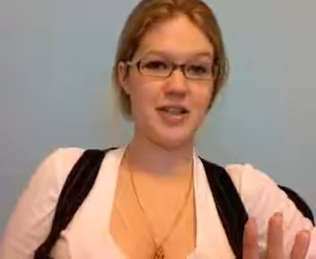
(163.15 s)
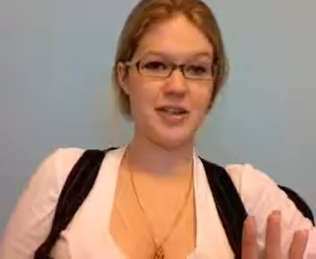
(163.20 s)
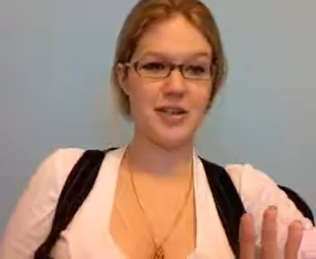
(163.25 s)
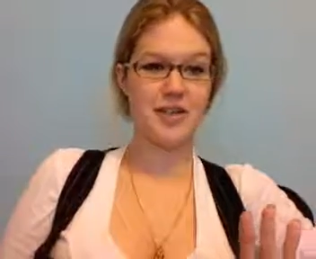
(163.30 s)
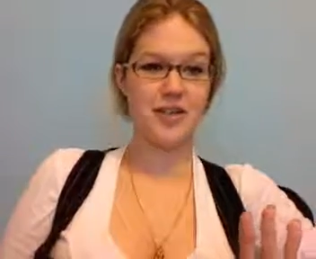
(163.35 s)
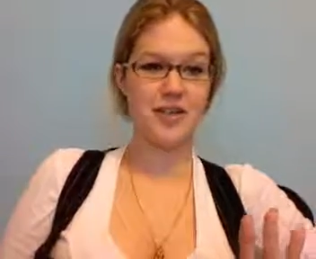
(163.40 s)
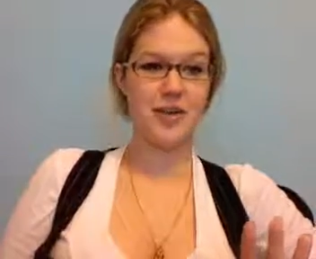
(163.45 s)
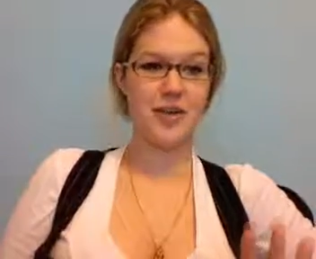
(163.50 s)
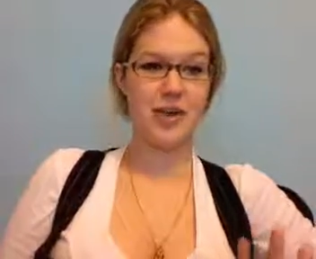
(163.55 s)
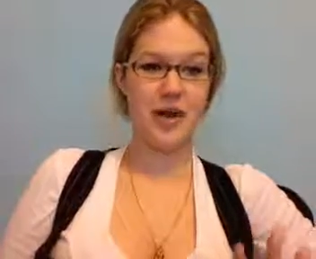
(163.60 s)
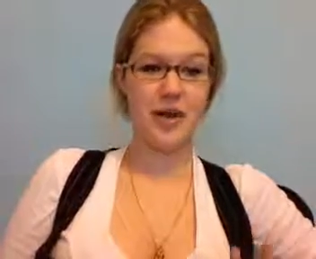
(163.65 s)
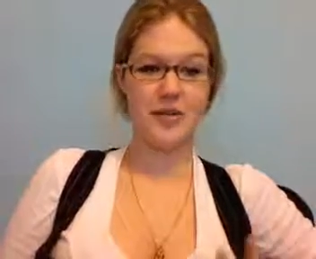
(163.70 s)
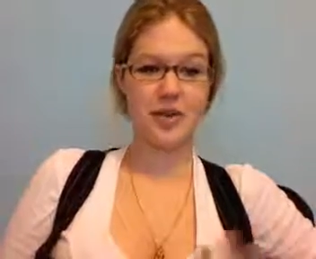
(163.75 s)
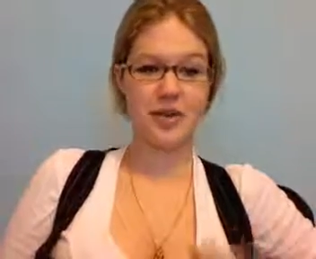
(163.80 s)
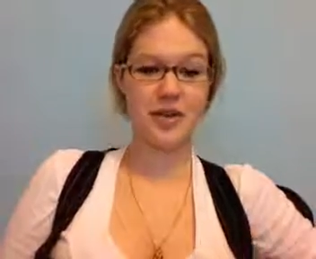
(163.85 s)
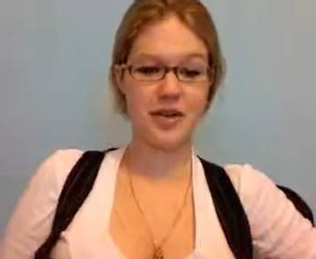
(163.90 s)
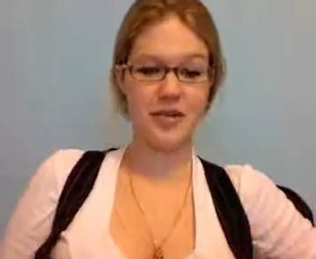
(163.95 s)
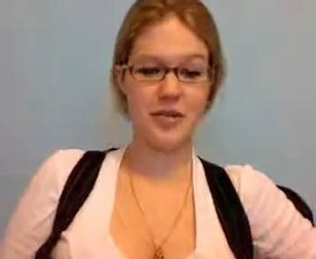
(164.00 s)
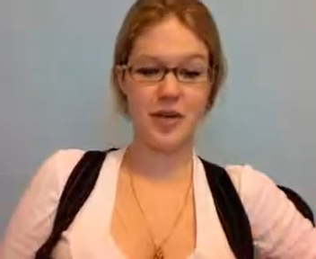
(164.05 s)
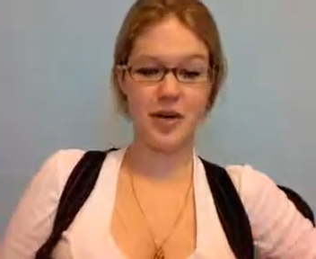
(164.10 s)
You're still
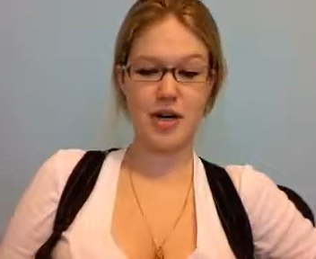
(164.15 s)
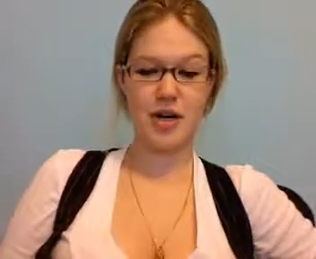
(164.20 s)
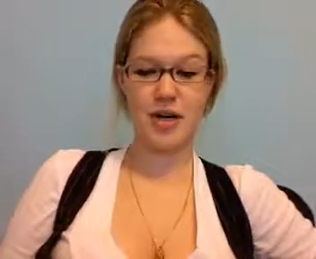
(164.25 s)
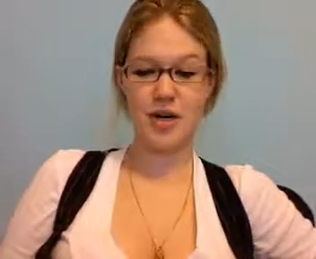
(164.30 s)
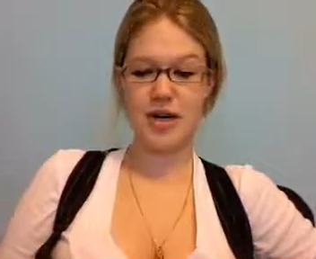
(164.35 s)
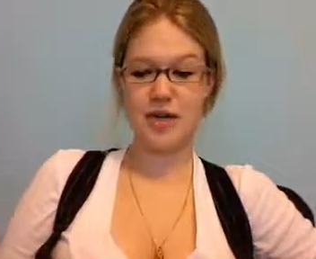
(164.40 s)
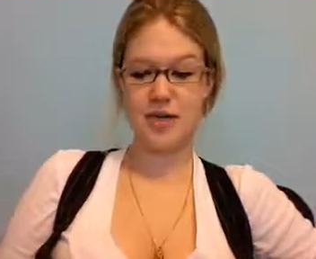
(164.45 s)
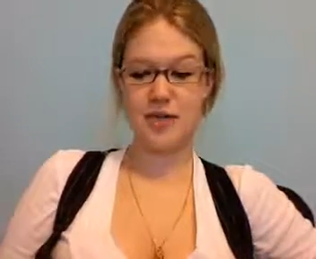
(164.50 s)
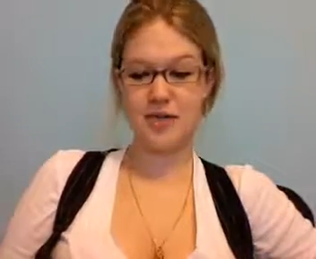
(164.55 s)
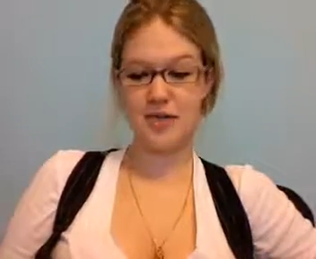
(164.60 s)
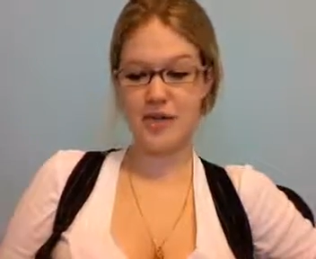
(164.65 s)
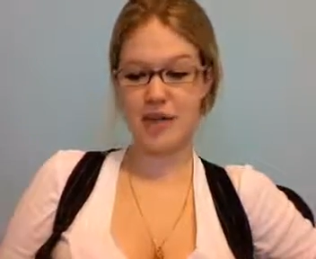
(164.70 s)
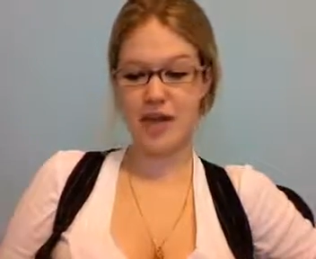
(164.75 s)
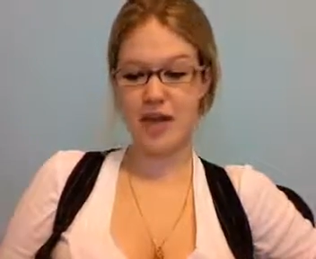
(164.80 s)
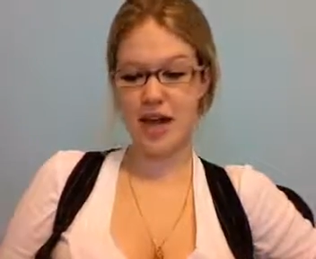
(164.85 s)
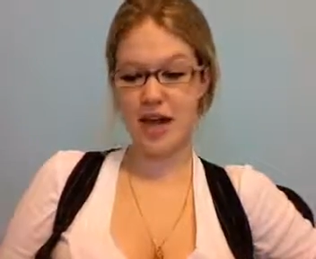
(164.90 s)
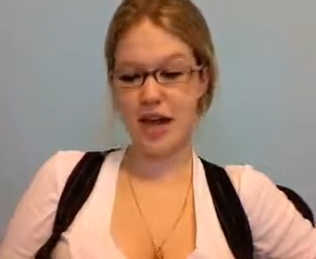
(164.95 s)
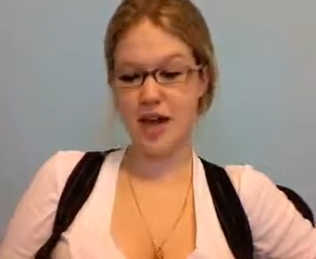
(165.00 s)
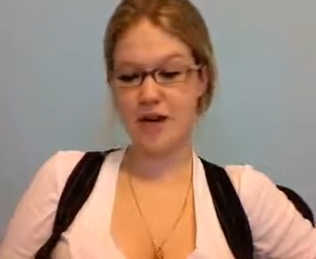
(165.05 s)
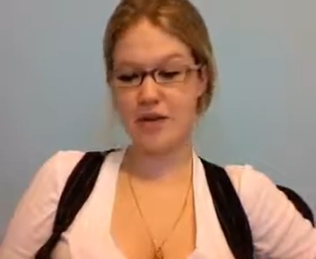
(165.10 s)
probably going to worry and
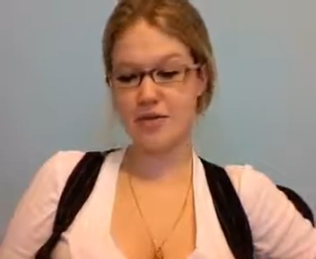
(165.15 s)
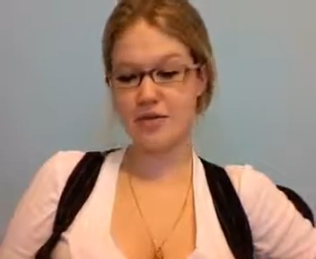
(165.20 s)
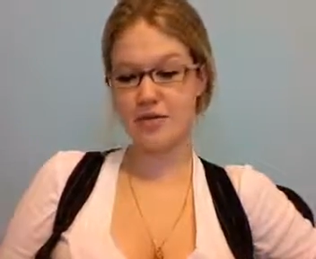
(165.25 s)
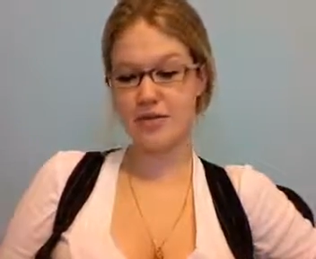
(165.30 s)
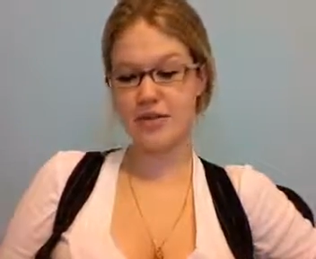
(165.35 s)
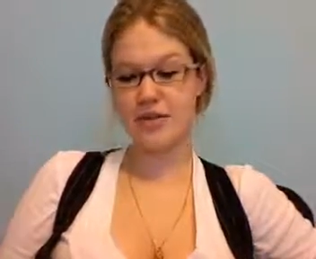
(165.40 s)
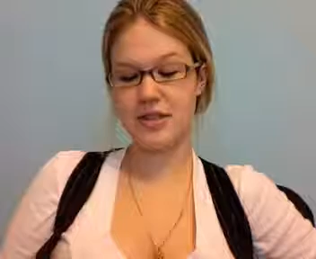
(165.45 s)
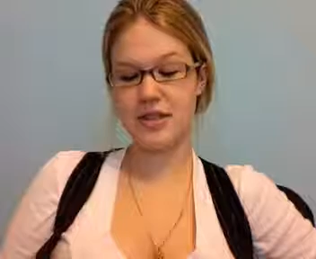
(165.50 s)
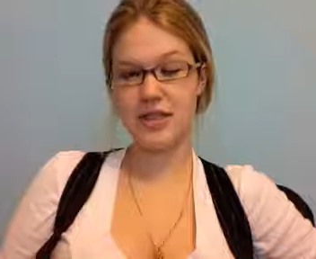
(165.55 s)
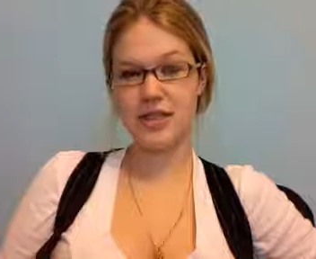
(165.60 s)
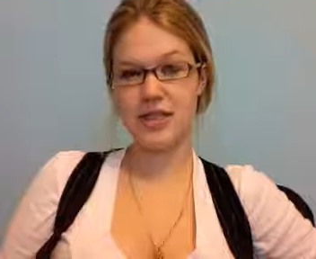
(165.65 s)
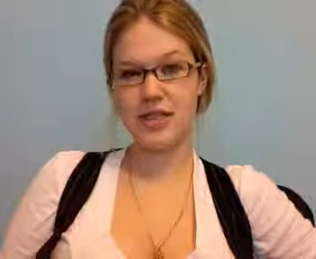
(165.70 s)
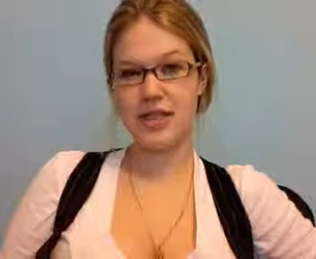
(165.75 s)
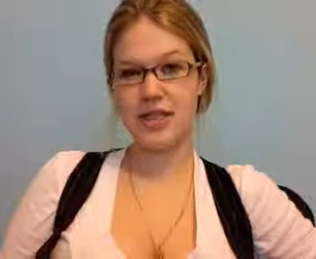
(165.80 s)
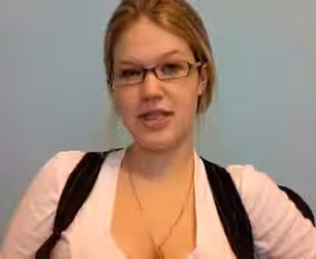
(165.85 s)
freak out, and